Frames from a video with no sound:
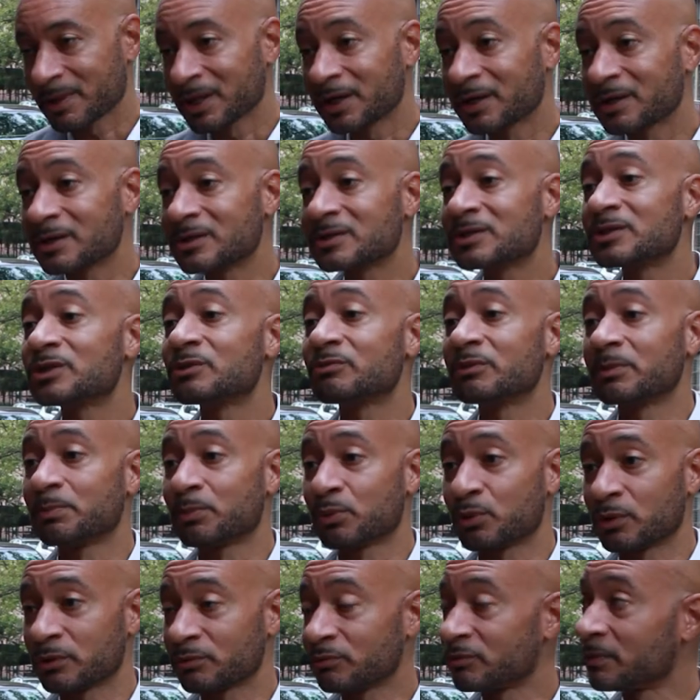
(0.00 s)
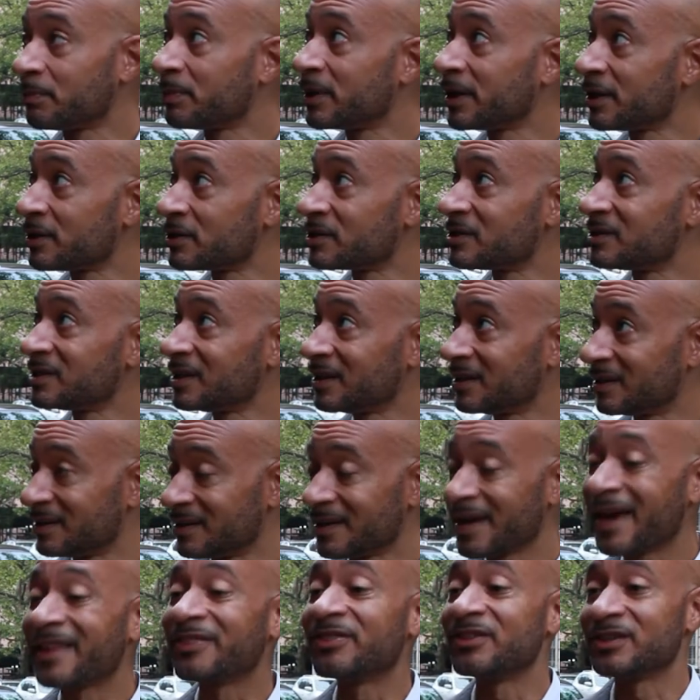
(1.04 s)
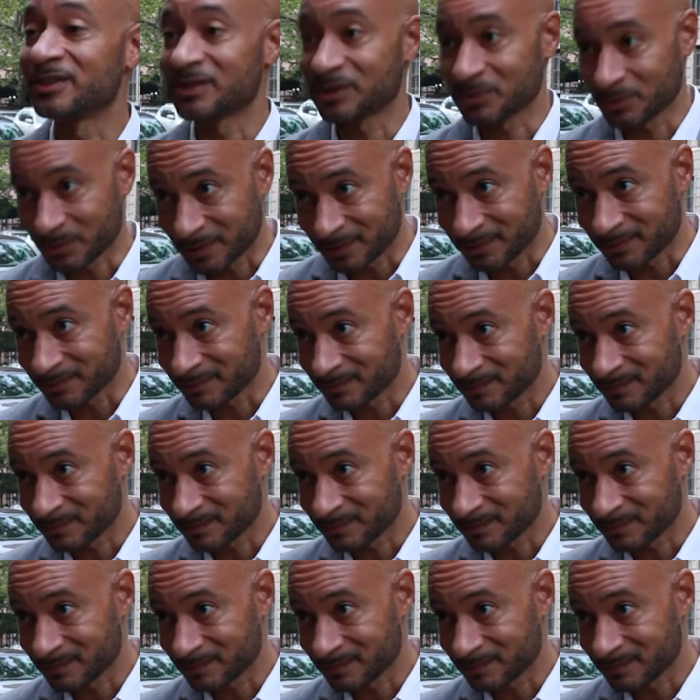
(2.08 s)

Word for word: here to report repairs needed at this one.